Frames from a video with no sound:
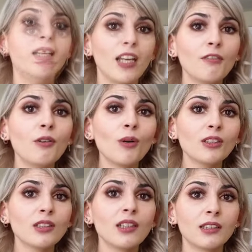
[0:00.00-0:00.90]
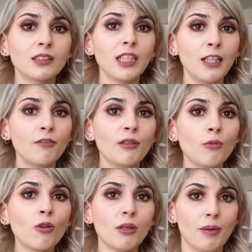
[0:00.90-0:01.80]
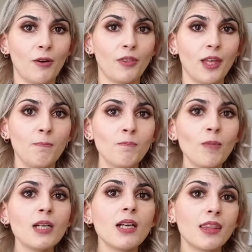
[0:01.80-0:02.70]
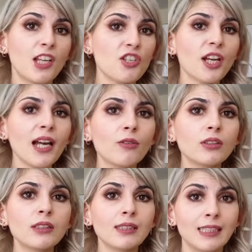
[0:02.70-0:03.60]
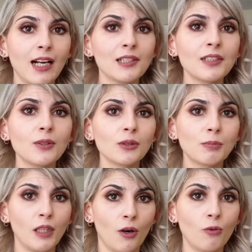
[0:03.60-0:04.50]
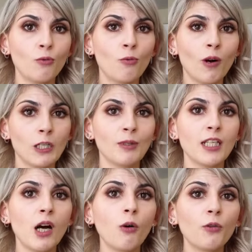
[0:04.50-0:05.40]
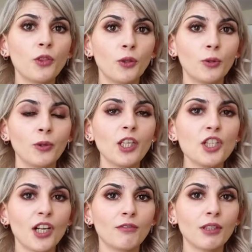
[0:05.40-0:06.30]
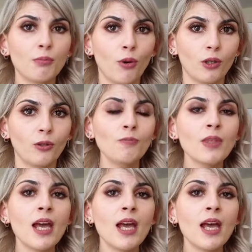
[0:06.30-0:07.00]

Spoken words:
If you want to learn even more about them, then check out the articles below where we go through each and every portal,